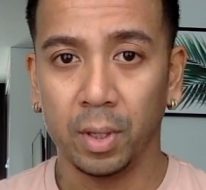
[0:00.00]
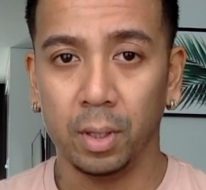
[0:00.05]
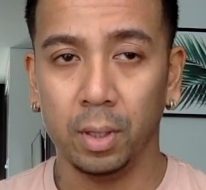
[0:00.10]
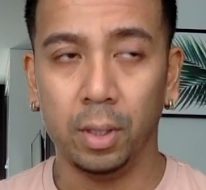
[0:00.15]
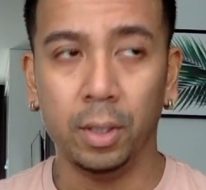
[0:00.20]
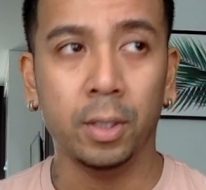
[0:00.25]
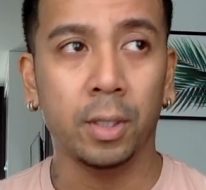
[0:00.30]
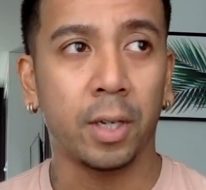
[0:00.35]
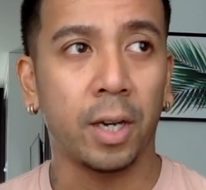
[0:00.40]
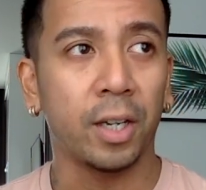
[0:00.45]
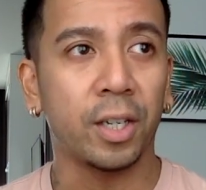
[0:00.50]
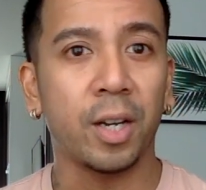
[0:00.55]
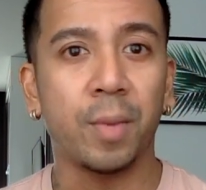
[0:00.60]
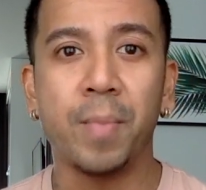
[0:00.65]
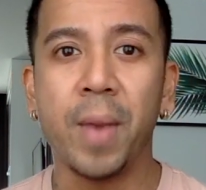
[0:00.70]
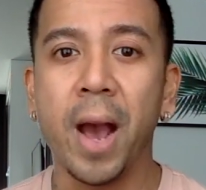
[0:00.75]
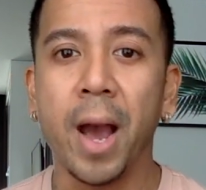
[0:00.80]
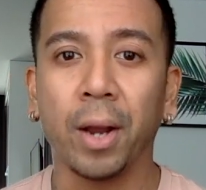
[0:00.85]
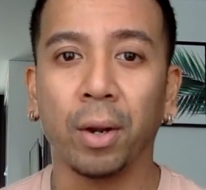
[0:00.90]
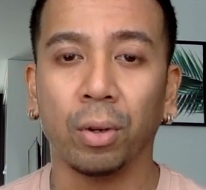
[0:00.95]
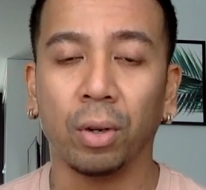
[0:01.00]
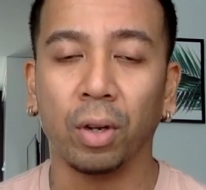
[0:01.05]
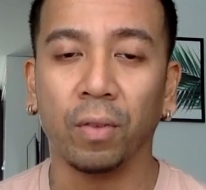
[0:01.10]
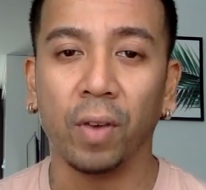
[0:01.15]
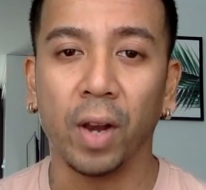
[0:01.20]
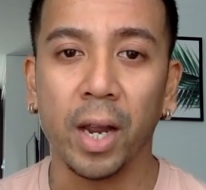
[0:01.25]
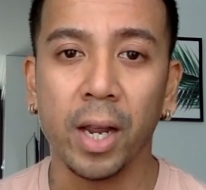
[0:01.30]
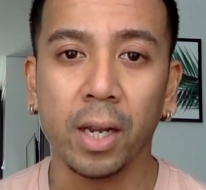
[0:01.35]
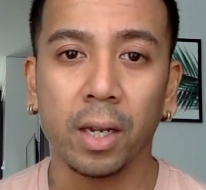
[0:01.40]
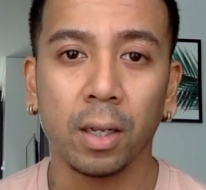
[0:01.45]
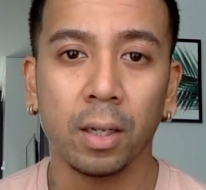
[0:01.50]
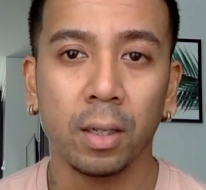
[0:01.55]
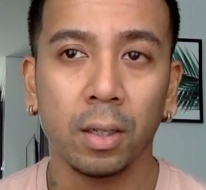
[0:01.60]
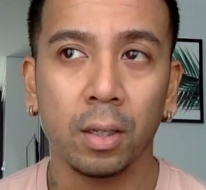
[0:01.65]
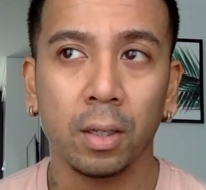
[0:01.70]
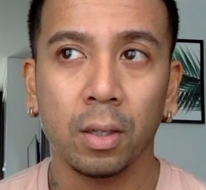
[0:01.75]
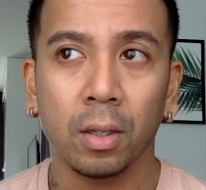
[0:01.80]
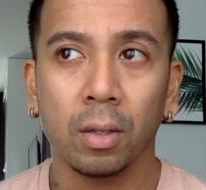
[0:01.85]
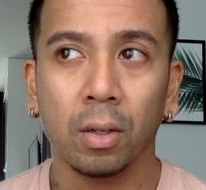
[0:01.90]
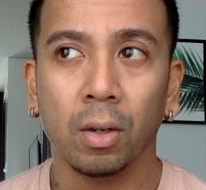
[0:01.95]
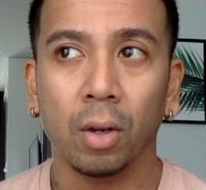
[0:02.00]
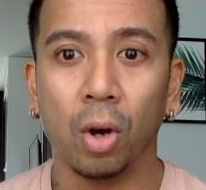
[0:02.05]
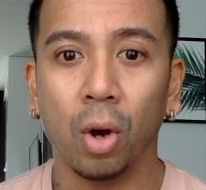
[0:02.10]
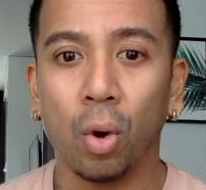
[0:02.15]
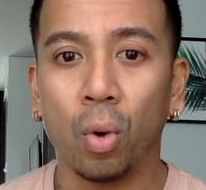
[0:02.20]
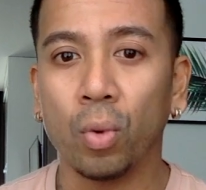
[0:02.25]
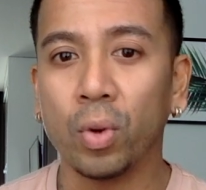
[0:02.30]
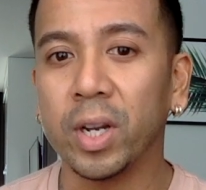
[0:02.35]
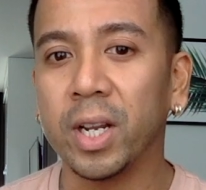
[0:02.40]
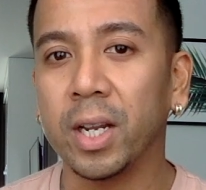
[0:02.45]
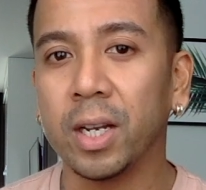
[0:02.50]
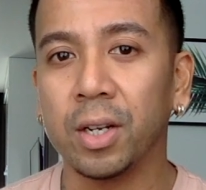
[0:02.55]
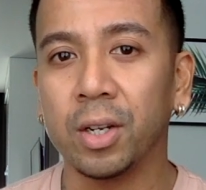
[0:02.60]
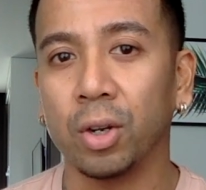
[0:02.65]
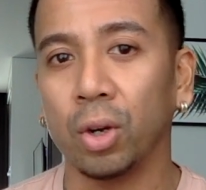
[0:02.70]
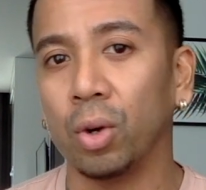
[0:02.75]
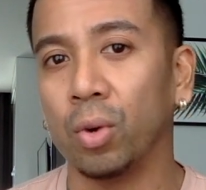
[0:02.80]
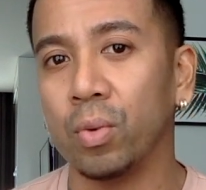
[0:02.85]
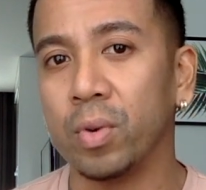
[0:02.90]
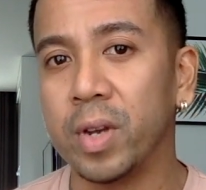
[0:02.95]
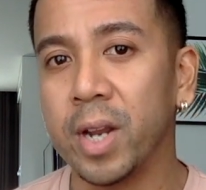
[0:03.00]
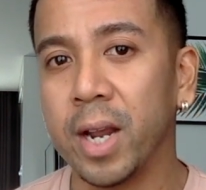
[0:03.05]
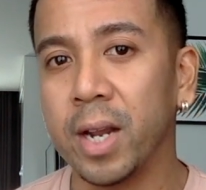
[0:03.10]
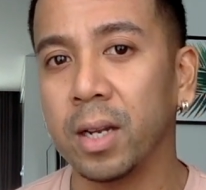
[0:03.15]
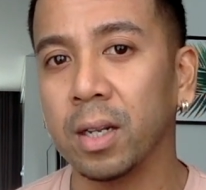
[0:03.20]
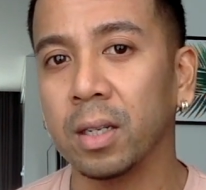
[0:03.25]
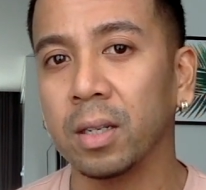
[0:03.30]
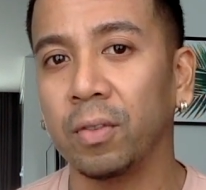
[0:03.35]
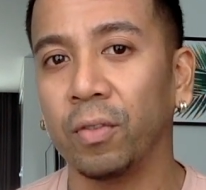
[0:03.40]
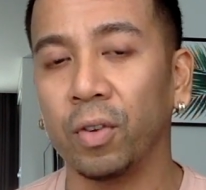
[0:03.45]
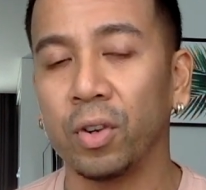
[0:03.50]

there's this battle of like owning your own data